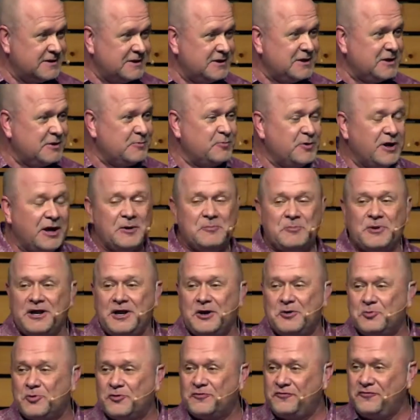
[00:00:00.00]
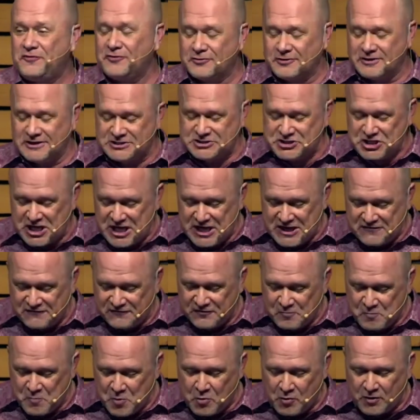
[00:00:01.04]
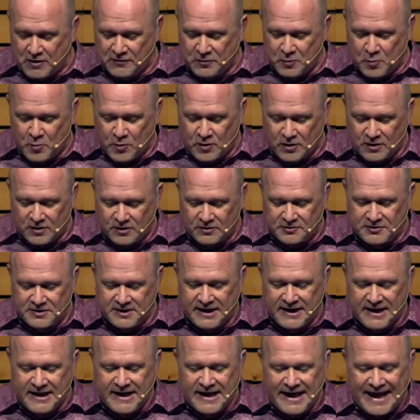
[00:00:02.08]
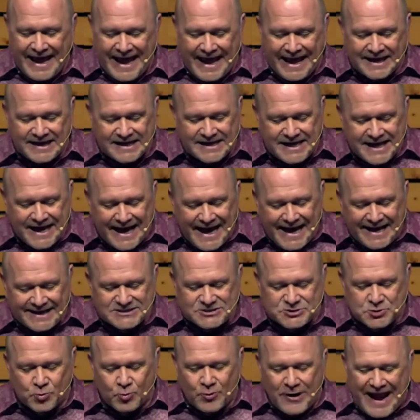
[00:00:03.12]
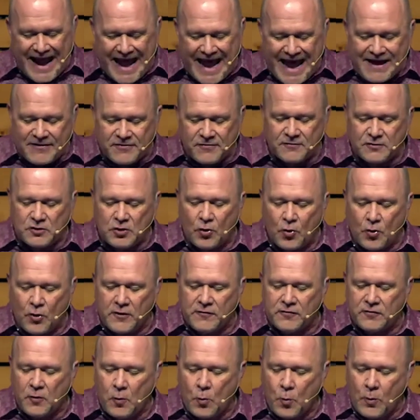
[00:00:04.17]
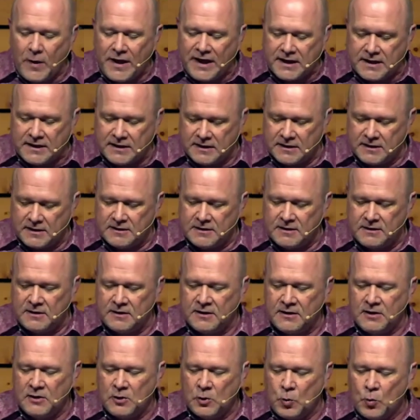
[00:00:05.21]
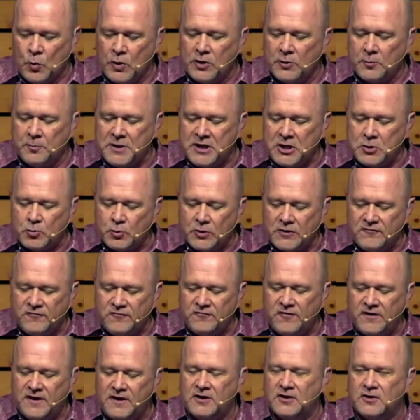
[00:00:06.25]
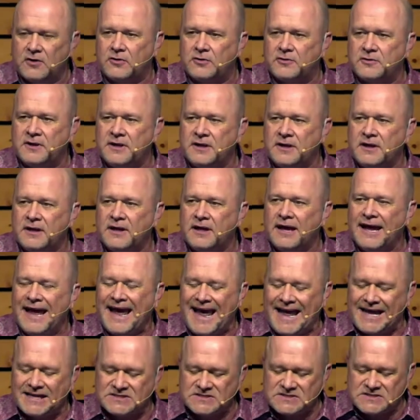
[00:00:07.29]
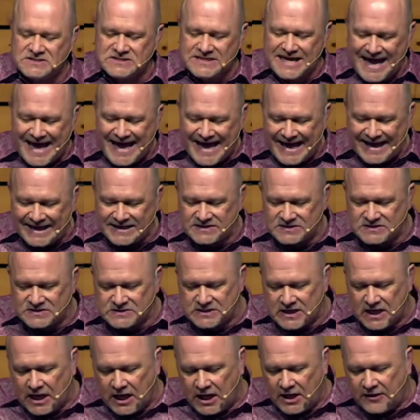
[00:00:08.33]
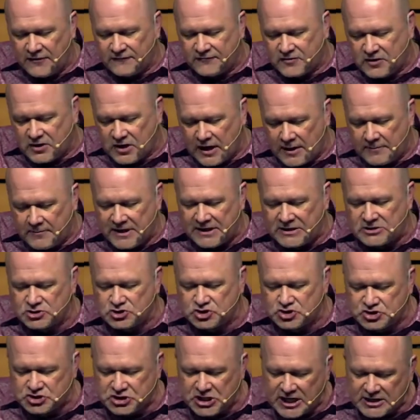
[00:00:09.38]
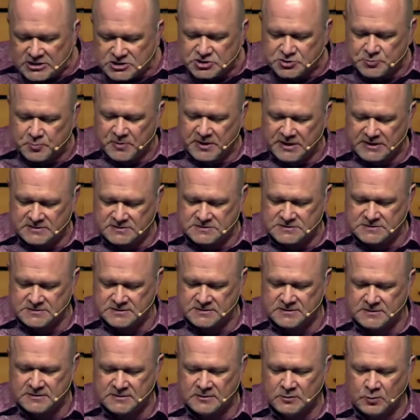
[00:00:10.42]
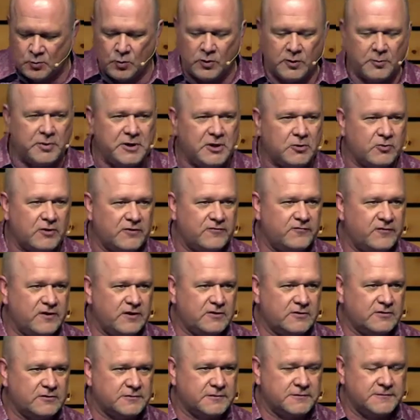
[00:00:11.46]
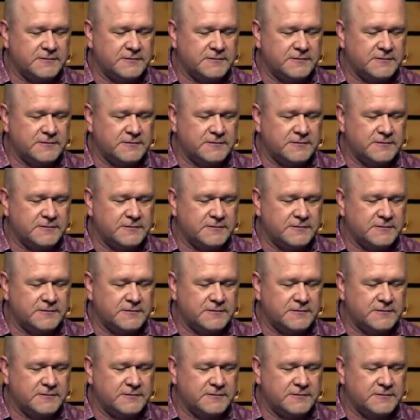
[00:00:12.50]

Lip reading: But it will flourish even more in the world, and God's wrath toward the wicked will be revealed, and signs of coming judgment will be revealed.